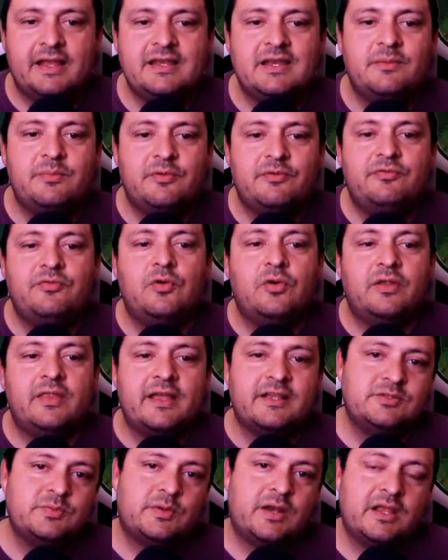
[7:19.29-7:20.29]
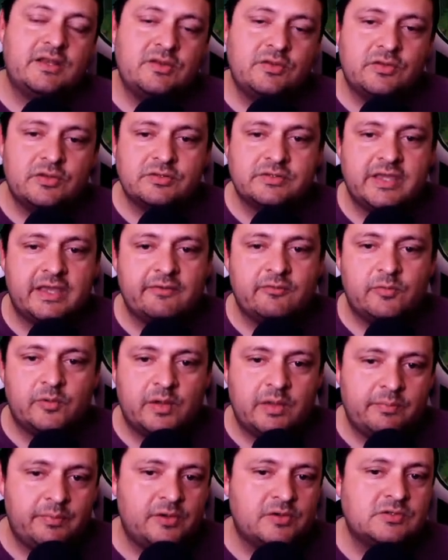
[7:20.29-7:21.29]
did before, that's when I do those
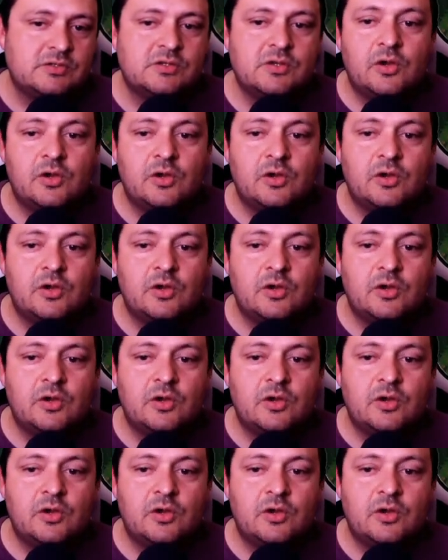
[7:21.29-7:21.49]
giveaway posts.